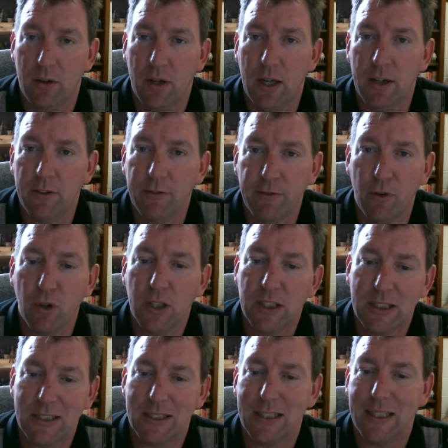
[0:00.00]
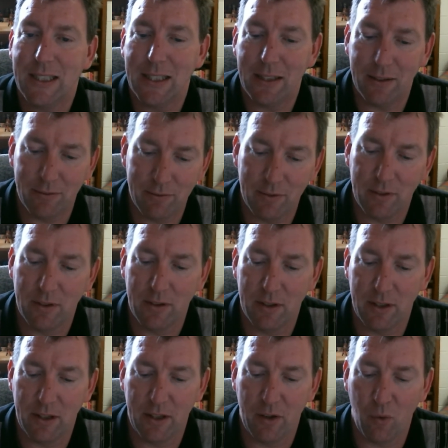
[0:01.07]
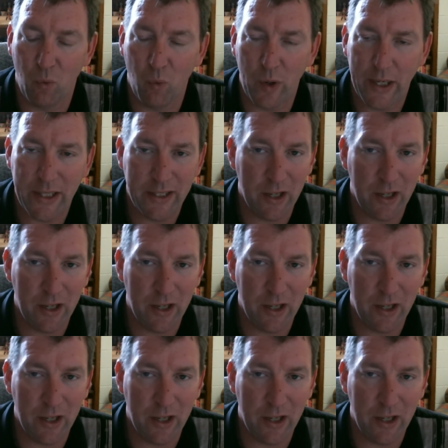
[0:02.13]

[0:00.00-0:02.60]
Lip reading: unfortunately, we